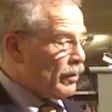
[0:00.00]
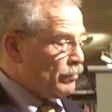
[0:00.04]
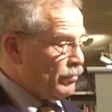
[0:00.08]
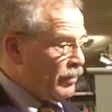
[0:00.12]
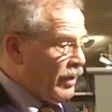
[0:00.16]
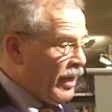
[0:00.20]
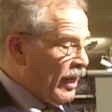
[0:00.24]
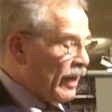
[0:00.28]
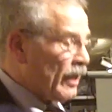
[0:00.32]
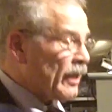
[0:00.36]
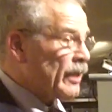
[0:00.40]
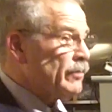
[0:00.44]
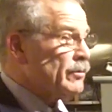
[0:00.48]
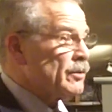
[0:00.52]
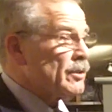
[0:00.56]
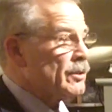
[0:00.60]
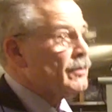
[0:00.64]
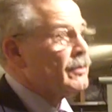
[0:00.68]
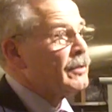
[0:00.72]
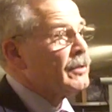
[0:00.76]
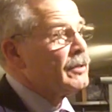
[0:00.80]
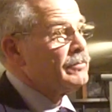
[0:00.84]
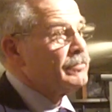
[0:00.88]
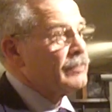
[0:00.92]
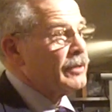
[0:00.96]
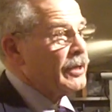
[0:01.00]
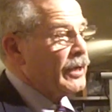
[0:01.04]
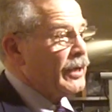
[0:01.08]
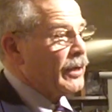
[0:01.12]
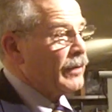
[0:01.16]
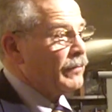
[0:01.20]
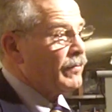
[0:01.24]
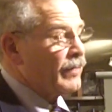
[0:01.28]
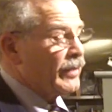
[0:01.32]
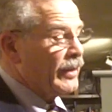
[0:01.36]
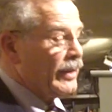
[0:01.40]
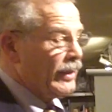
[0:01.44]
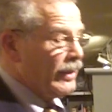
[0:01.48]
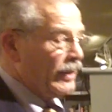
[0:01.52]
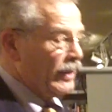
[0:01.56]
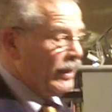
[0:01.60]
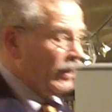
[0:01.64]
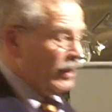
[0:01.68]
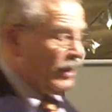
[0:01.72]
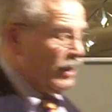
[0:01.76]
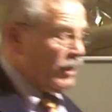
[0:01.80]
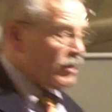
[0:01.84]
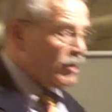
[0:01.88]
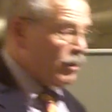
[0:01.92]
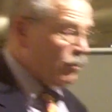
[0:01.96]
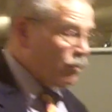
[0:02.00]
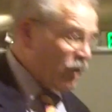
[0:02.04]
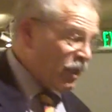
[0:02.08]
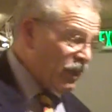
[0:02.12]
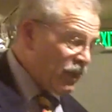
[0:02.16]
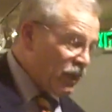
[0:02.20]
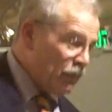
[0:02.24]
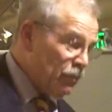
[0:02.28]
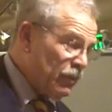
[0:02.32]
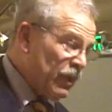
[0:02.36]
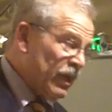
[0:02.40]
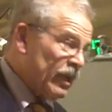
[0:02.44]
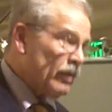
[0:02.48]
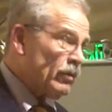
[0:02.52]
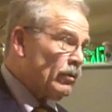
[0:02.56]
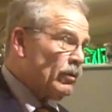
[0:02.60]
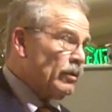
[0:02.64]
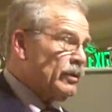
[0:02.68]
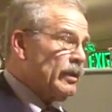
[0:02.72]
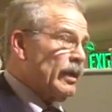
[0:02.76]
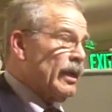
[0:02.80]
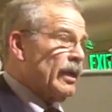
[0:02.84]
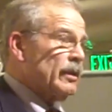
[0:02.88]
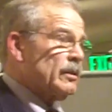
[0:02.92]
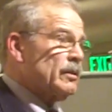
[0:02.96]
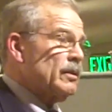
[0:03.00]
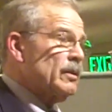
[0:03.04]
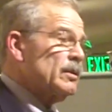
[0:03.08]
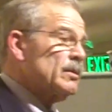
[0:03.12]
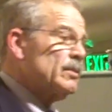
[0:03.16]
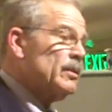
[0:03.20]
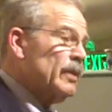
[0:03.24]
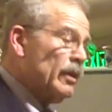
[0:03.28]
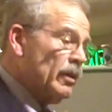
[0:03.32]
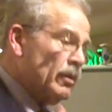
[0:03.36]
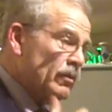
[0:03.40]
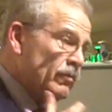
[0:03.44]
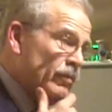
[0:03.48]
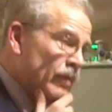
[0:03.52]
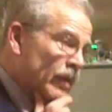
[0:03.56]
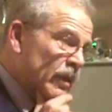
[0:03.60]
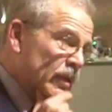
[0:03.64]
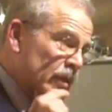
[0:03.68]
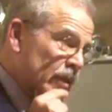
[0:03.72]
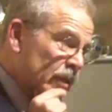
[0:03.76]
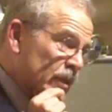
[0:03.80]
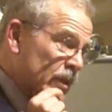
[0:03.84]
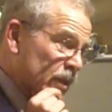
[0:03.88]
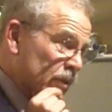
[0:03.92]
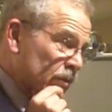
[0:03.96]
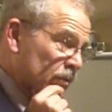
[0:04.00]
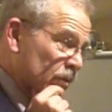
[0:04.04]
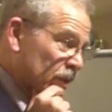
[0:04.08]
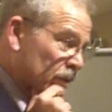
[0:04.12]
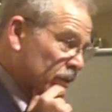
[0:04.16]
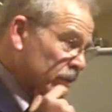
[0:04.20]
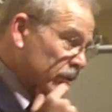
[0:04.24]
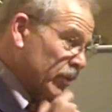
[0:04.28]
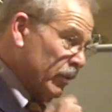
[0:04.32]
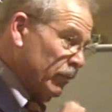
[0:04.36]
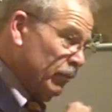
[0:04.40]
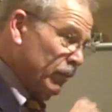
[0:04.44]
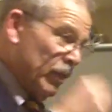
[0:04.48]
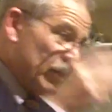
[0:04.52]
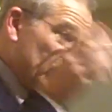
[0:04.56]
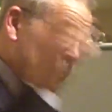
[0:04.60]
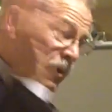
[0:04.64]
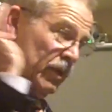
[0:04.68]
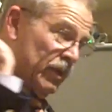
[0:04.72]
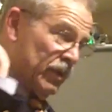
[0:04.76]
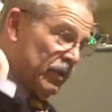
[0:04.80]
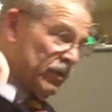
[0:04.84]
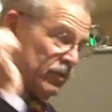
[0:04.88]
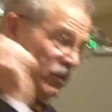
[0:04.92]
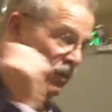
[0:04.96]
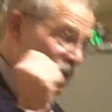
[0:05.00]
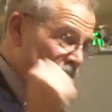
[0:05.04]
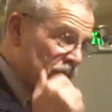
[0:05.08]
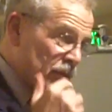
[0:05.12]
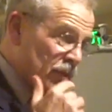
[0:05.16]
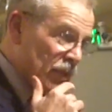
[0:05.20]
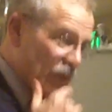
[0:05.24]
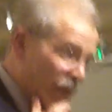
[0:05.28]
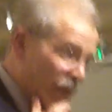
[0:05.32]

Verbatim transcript: hopped back. It was horrifying. So I brought in medical doctors. They could find nothing wrong with him. Meanwhile, he's in the